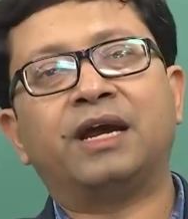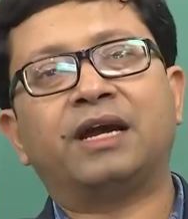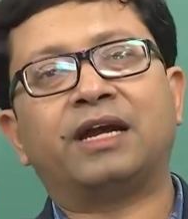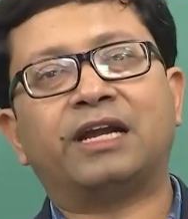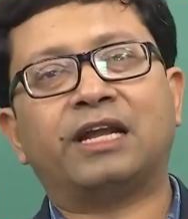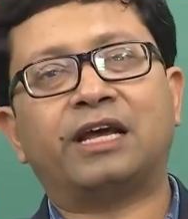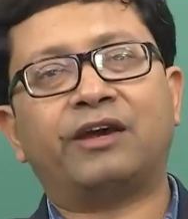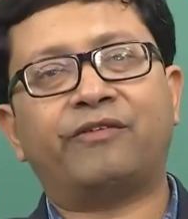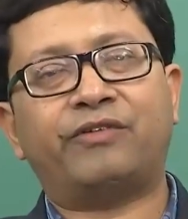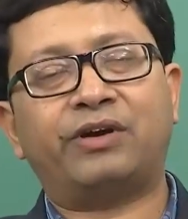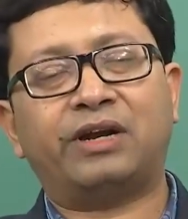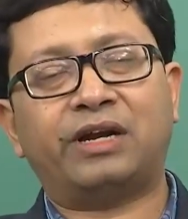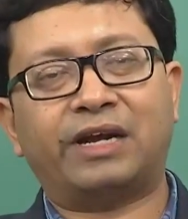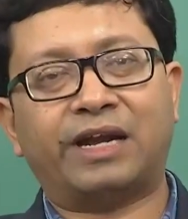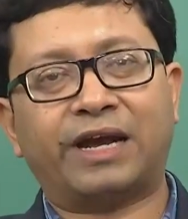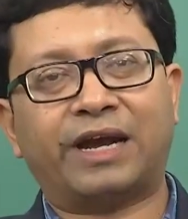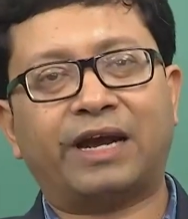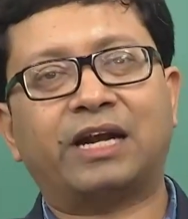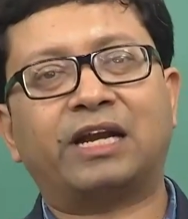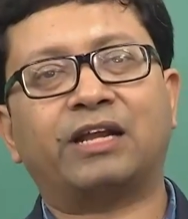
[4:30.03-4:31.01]

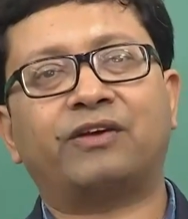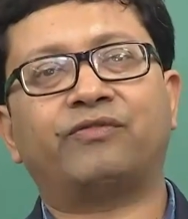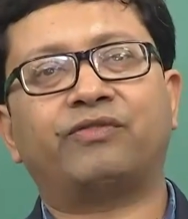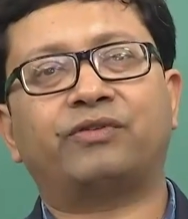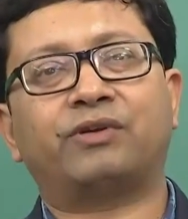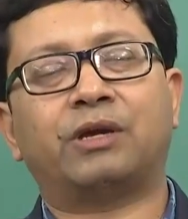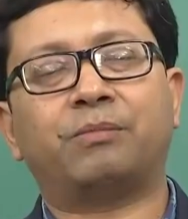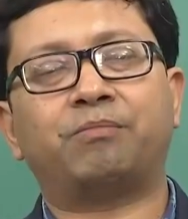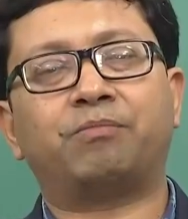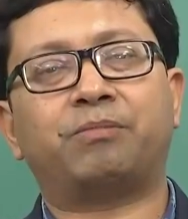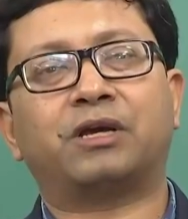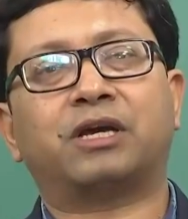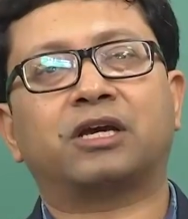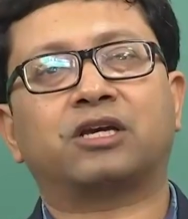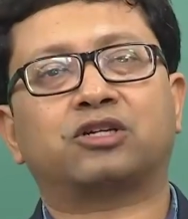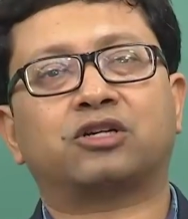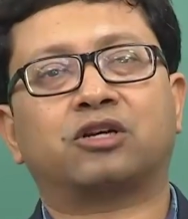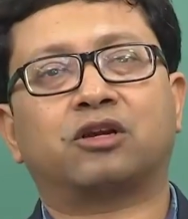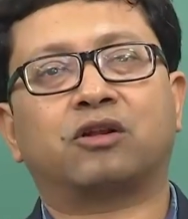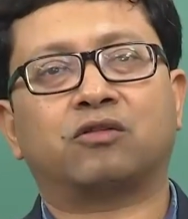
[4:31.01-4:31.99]
negative
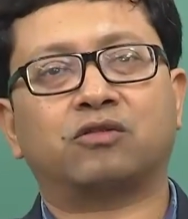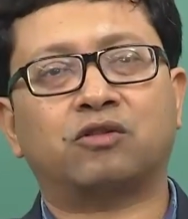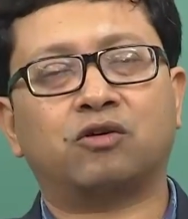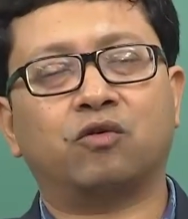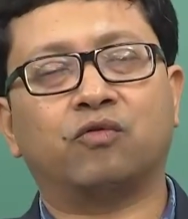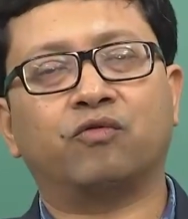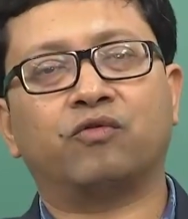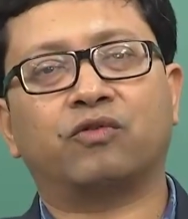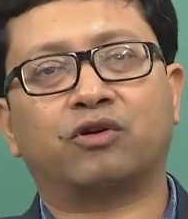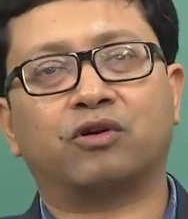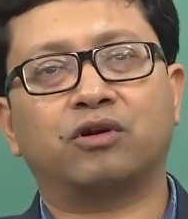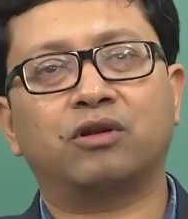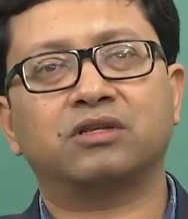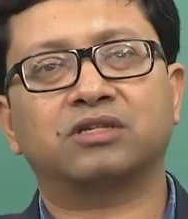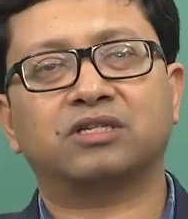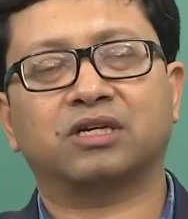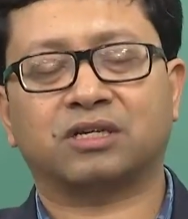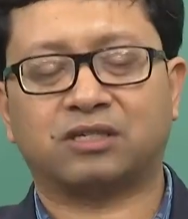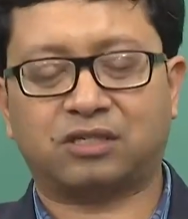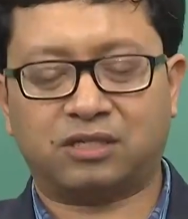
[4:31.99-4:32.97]
implication on the overall
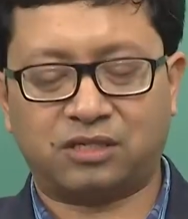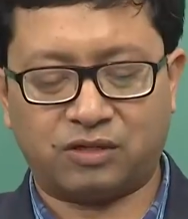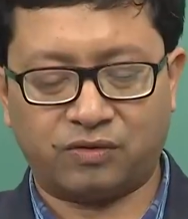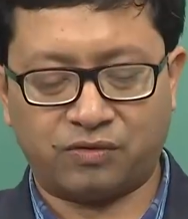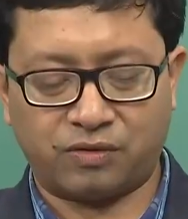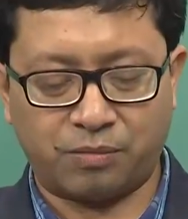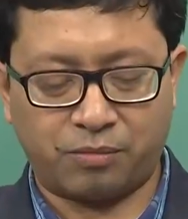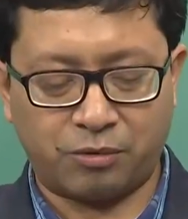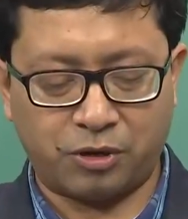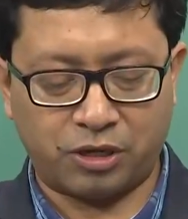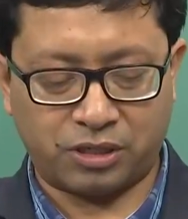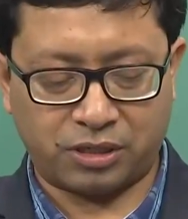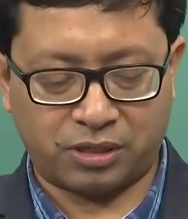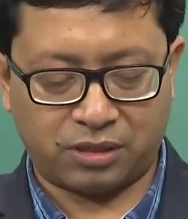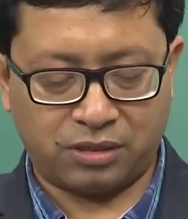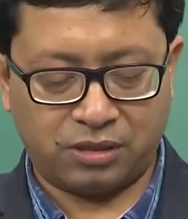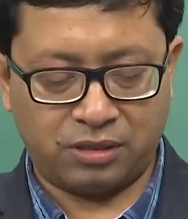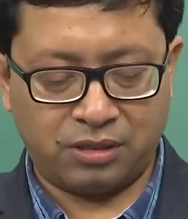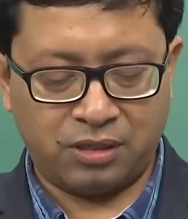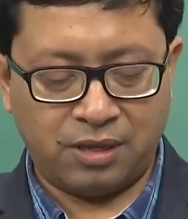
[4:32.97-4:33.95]
success of the project.
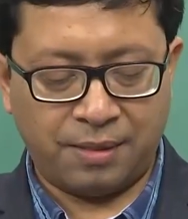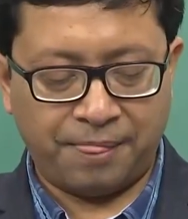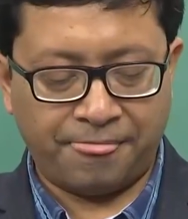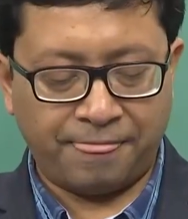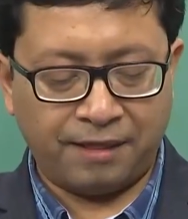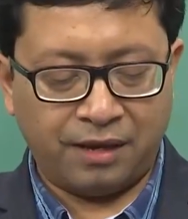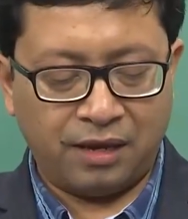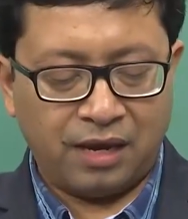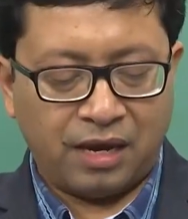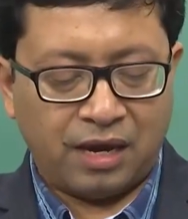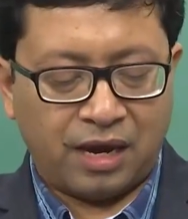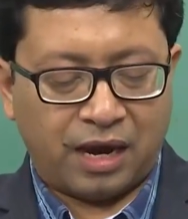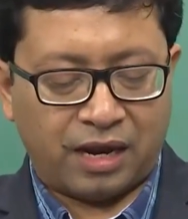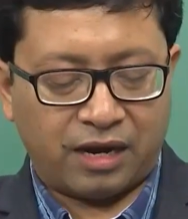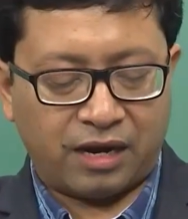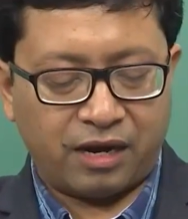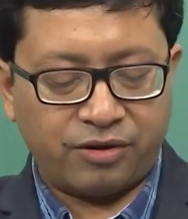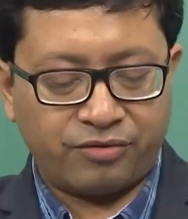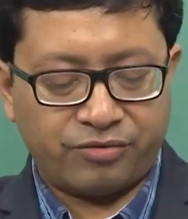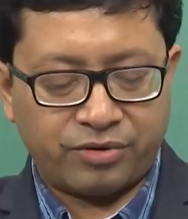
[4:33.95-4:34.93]

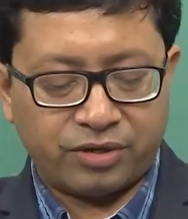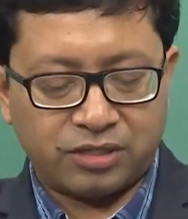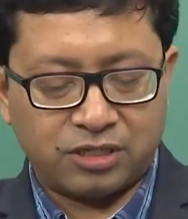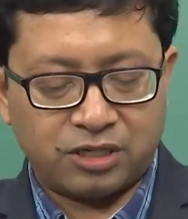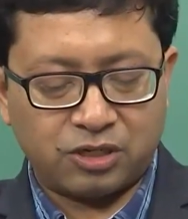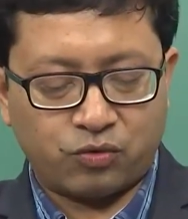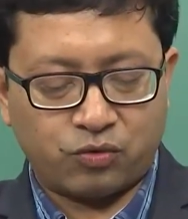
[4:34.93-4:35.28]
An interesting